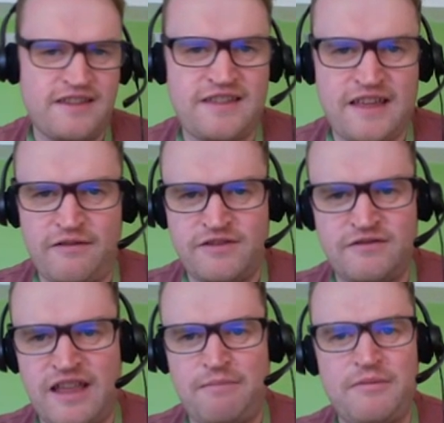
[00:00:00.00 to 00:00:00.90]
itself to
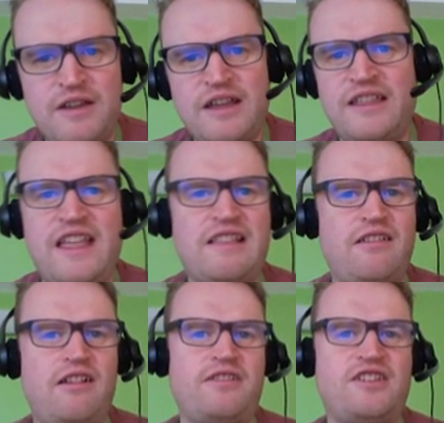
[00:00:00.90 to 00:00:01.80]
them in their
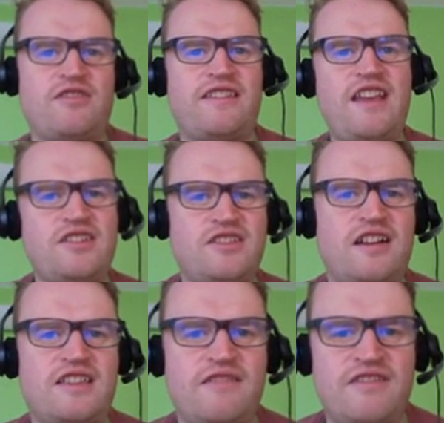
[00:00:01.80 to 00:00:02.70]
loyalty transaction
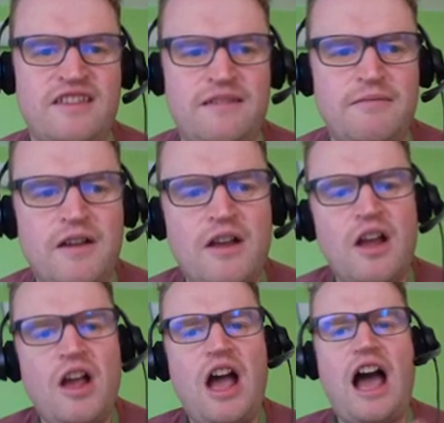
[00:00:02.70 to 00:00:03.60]
activity.
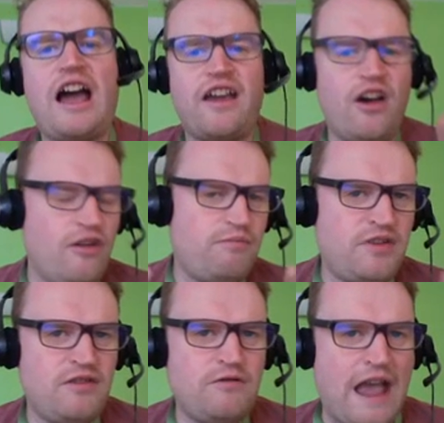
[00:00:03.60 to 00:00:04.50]
I
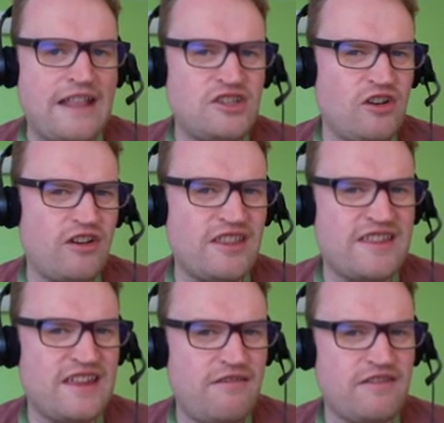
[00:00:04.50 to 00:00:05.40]
hope you enjoying the
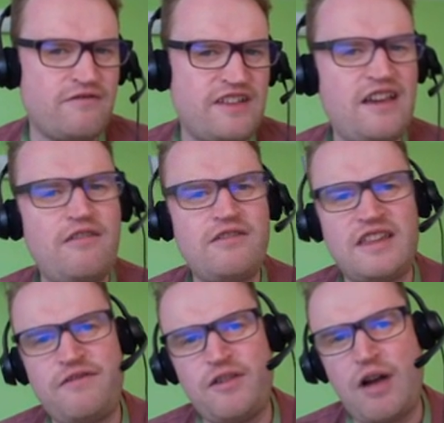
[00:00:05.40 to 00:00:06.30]
series of videos.
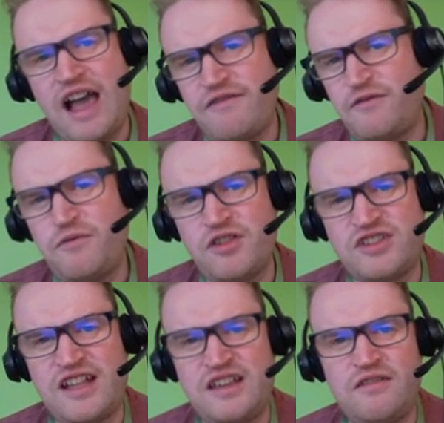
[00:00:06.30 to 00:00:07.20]
If you haven't
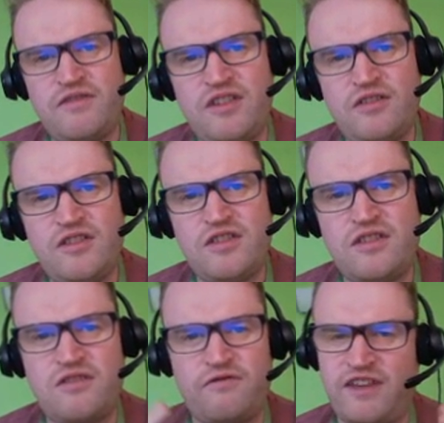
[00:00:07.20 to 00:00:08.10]
watched any of the
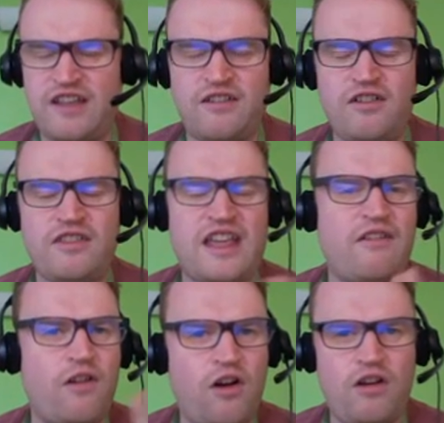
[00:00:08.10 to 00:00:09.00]
others, fear not, they
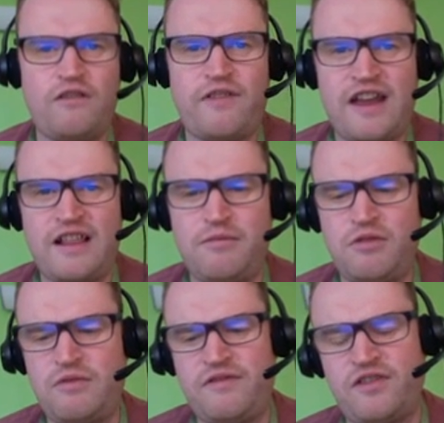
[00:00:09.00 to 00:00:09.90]
are all
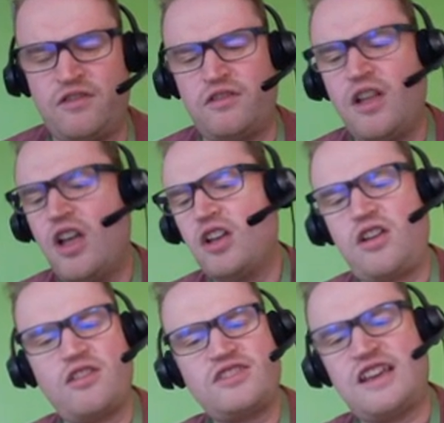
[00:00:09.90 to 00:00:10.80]
available. We've done
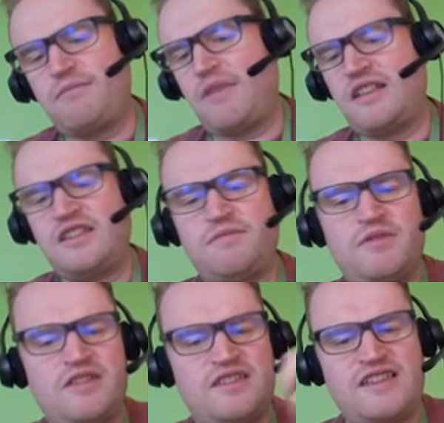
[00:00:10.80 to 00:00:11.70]
contact
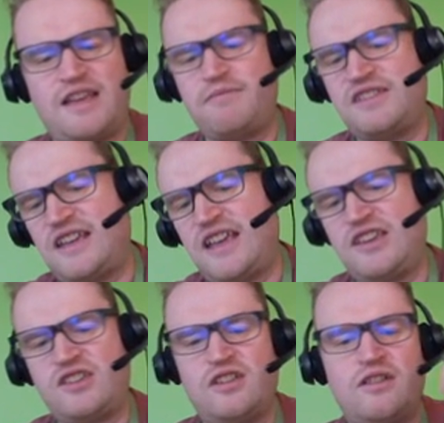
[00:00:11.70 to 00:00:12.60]
management,
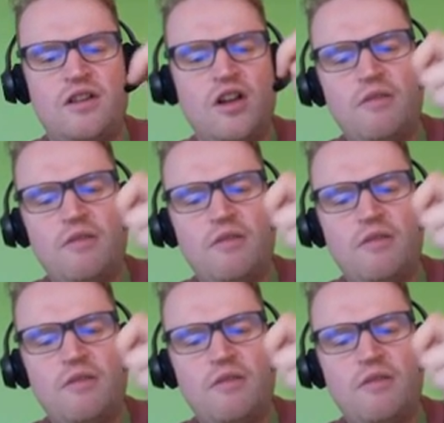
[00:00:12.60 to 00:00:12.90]
segmentation,